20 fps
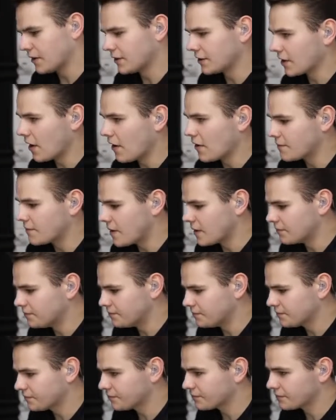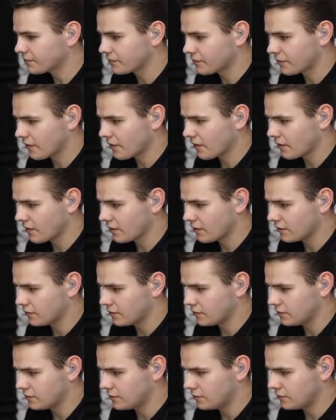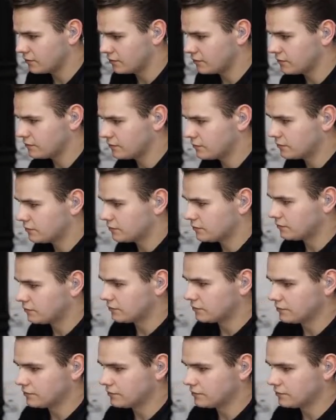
Piedmont Aviation and Railroading donated